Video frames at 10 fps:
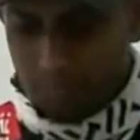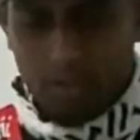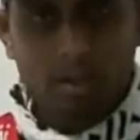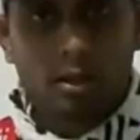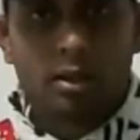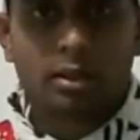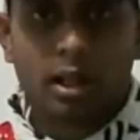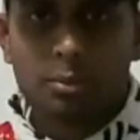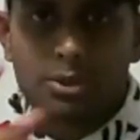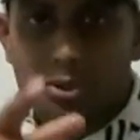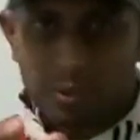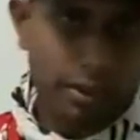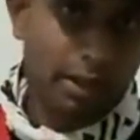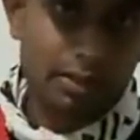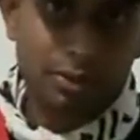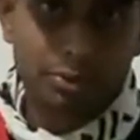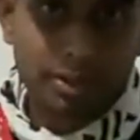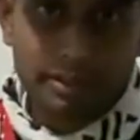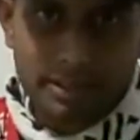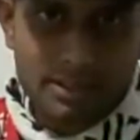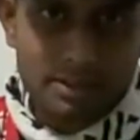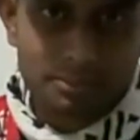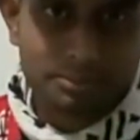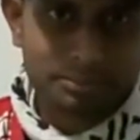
Now let me show you guys how you rig this.